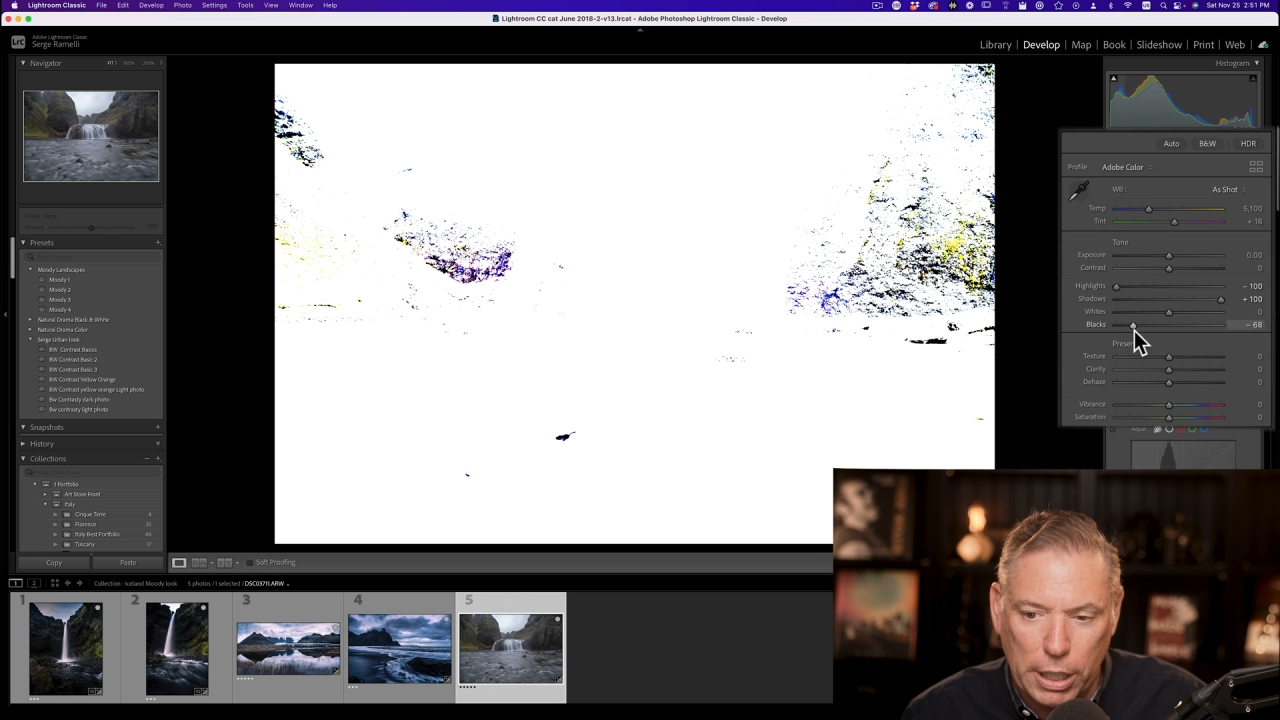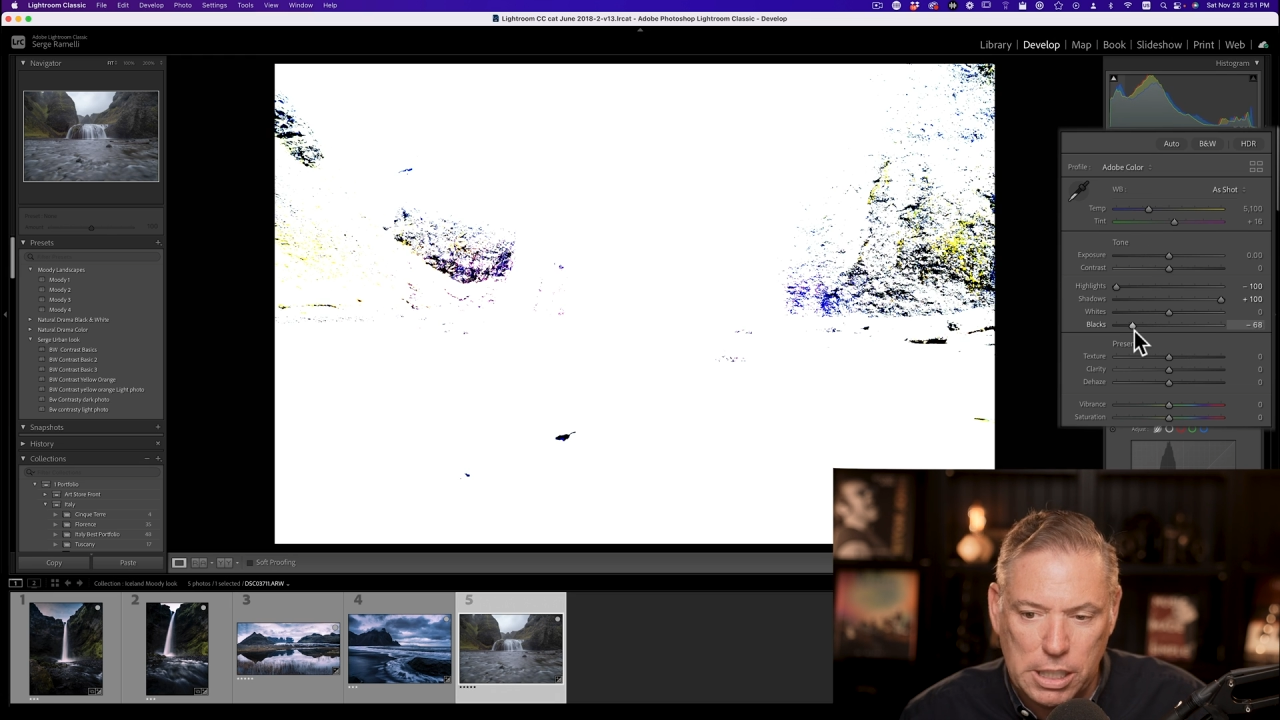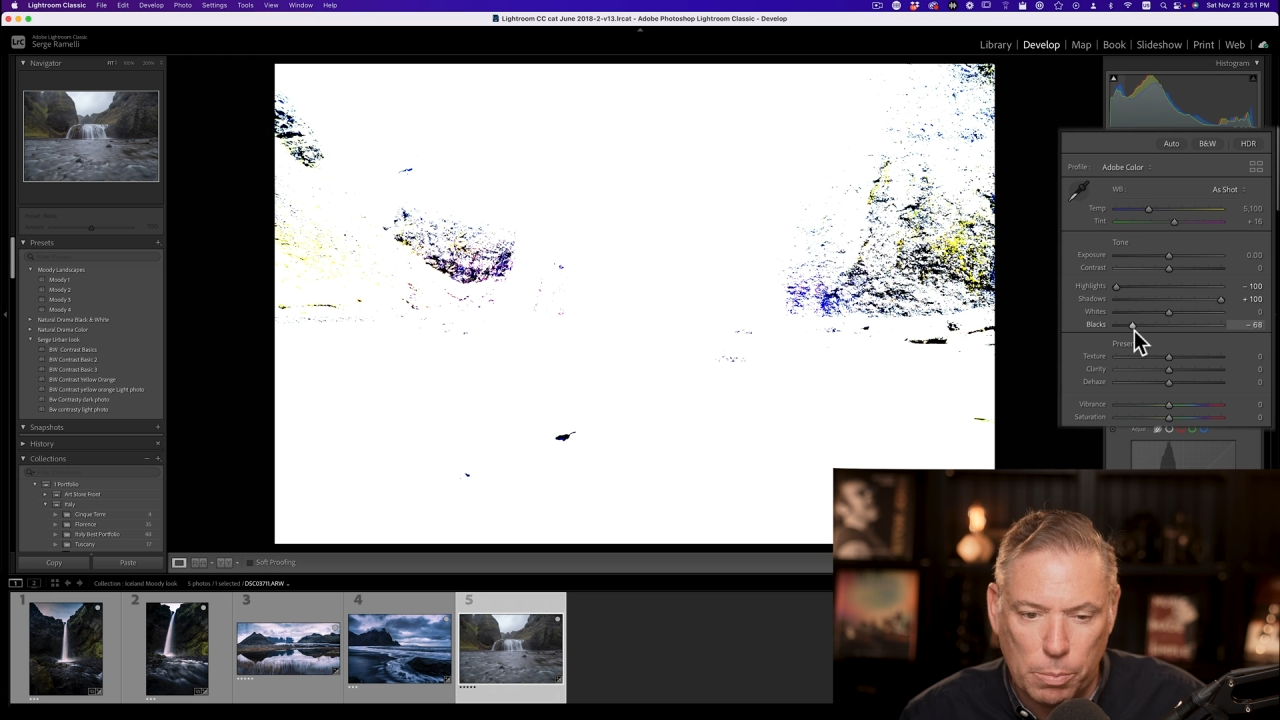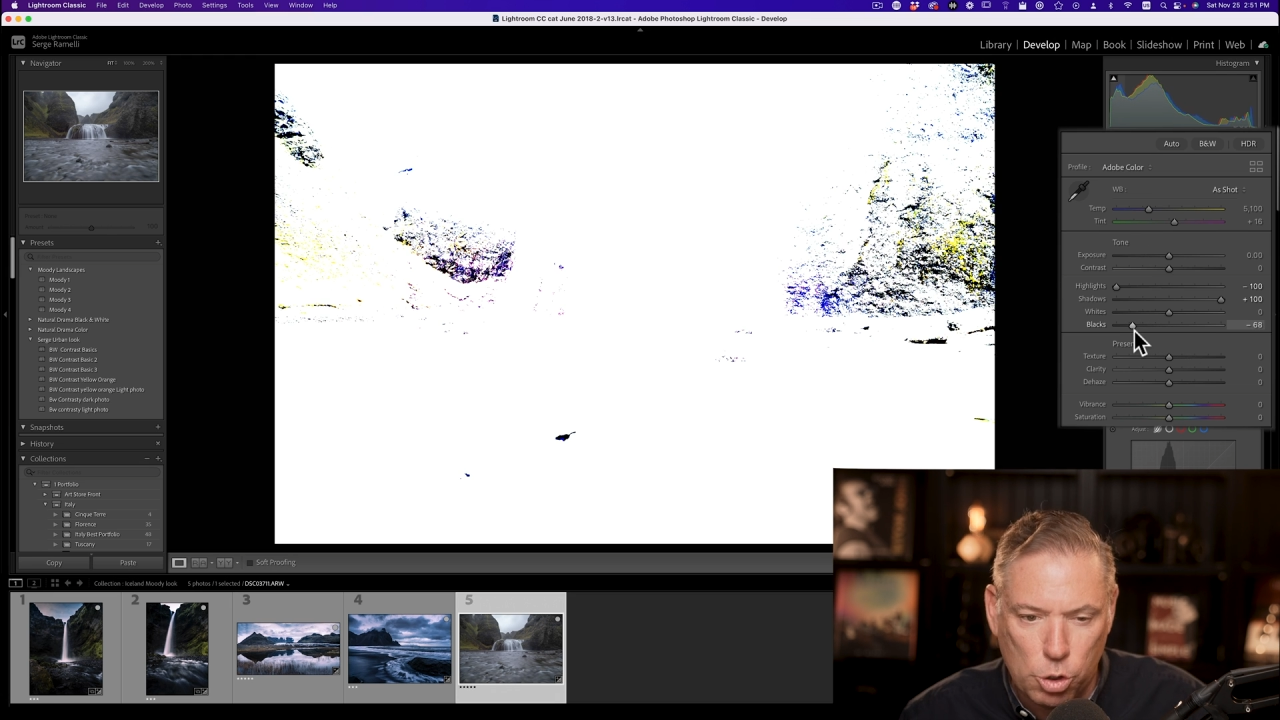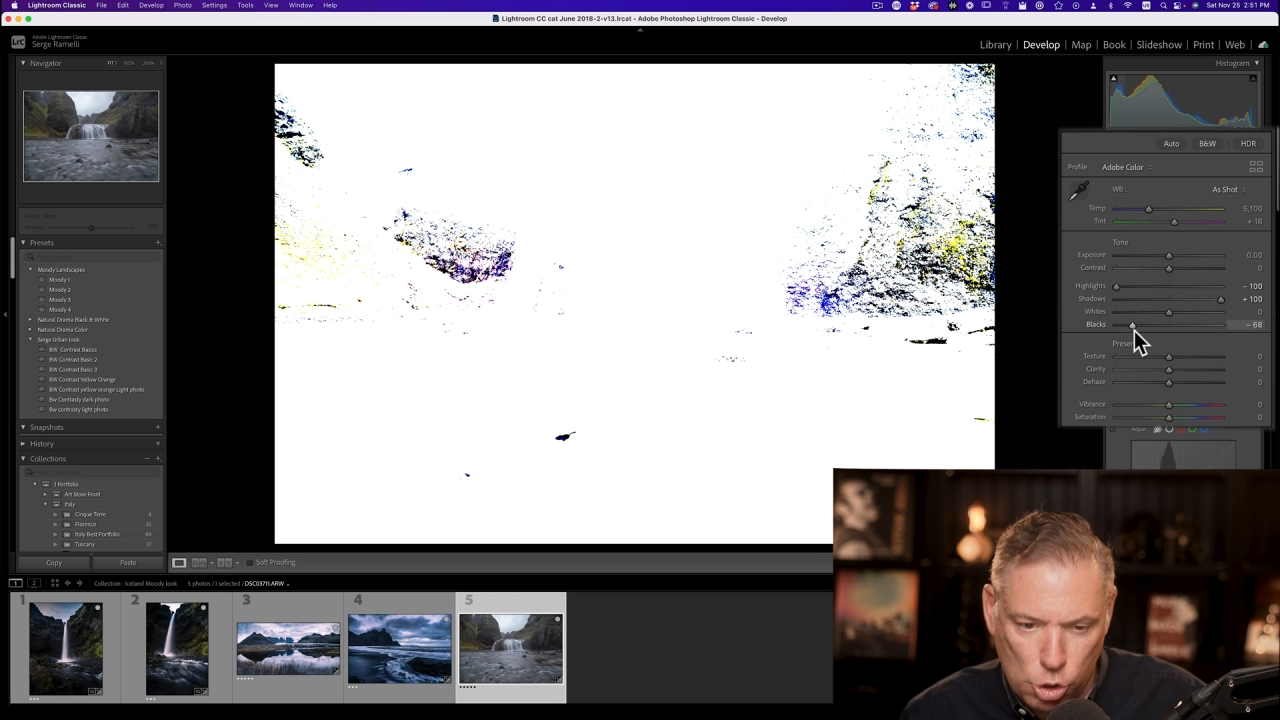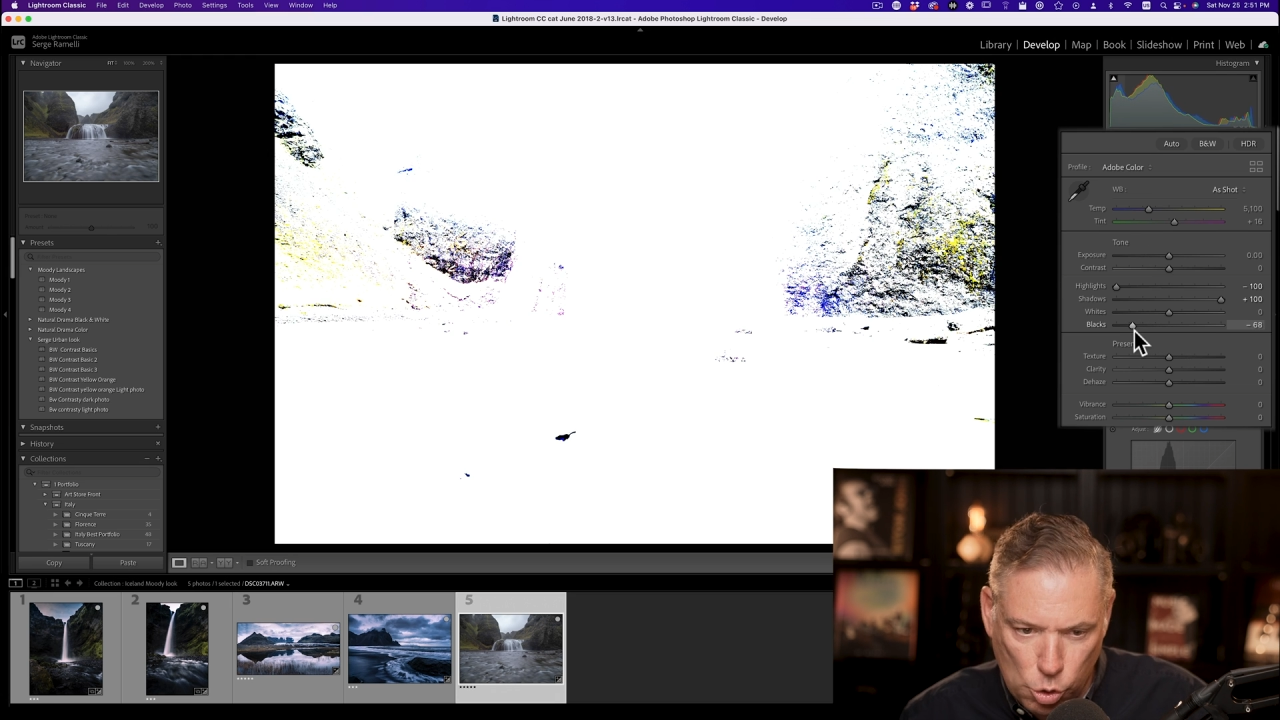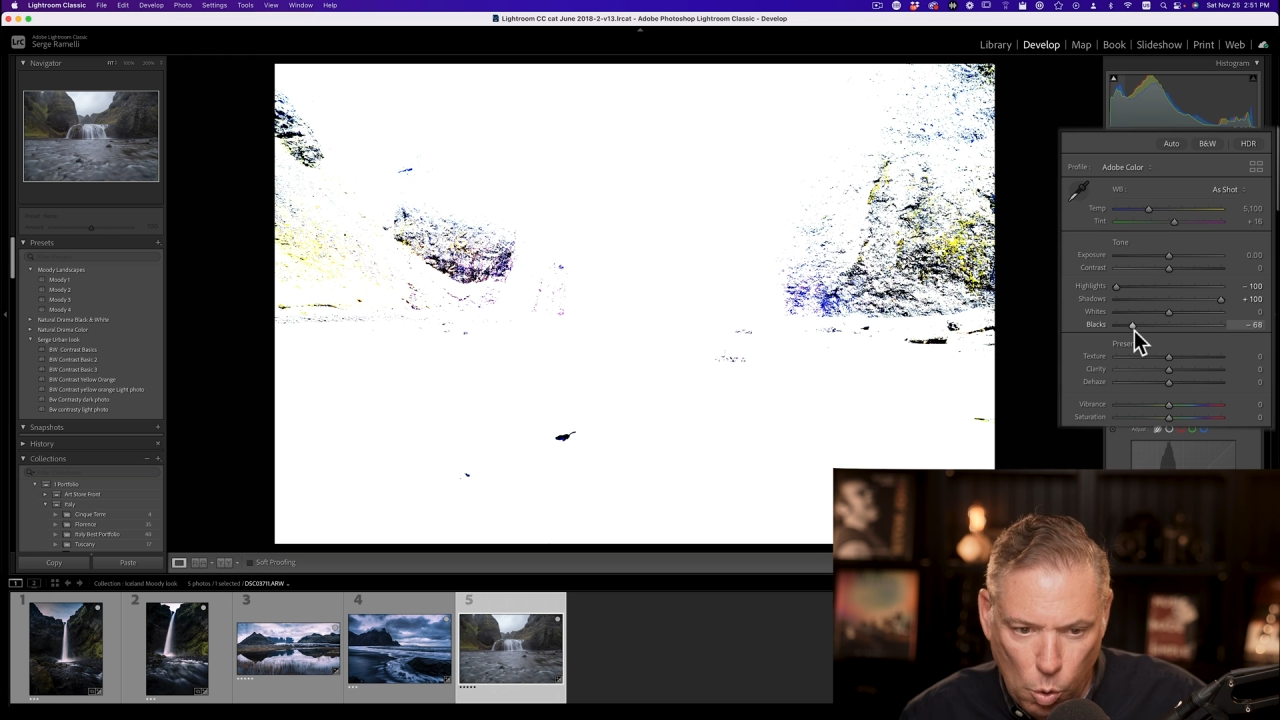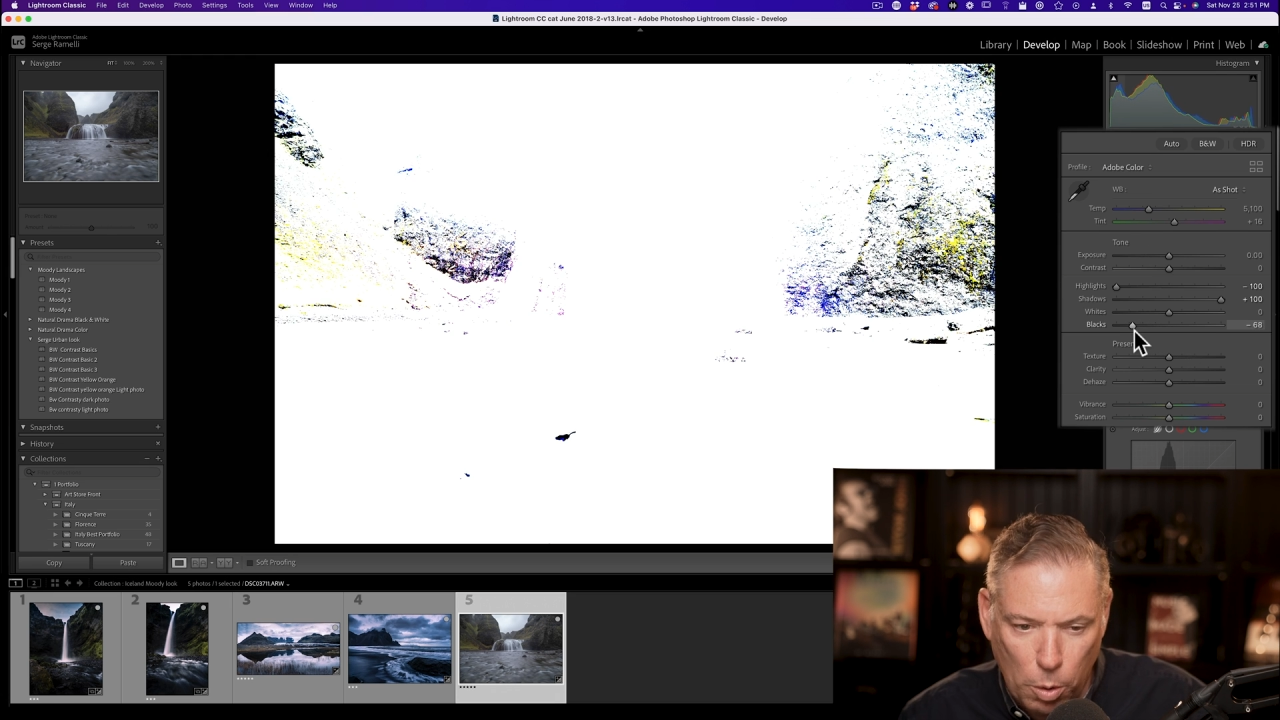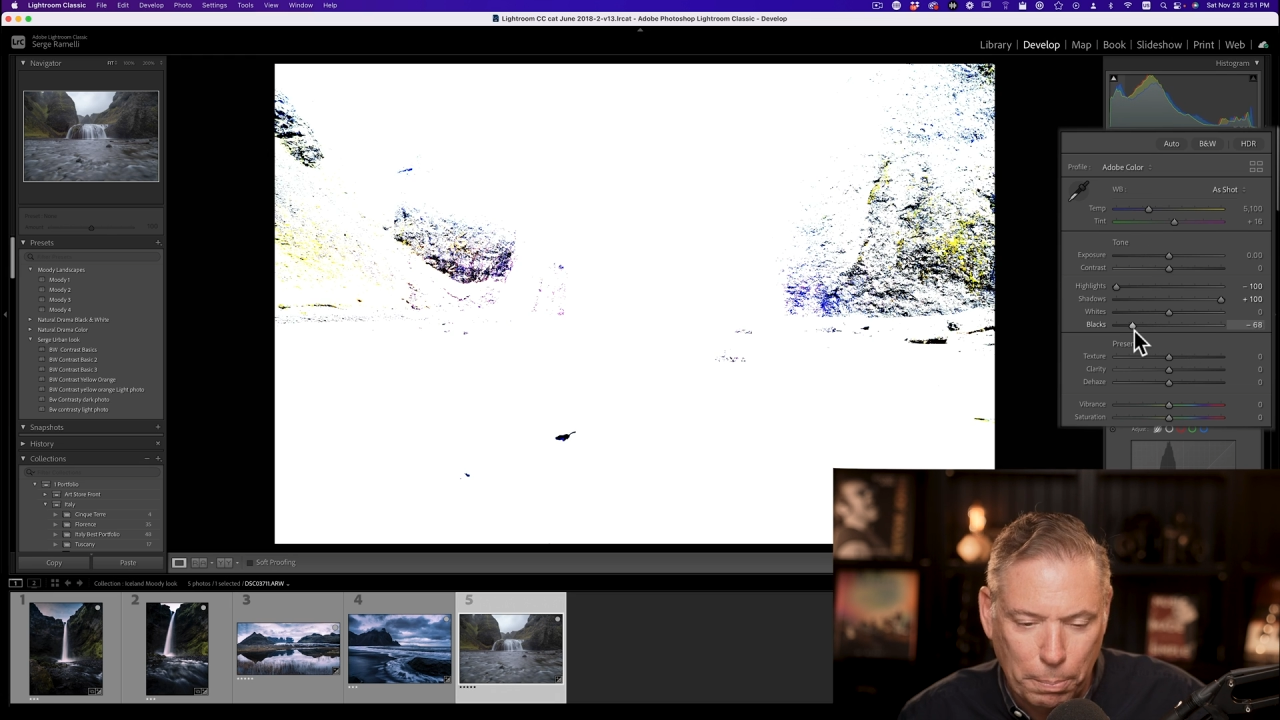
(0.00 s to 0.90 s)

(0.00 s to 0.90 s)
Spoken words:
to get some strong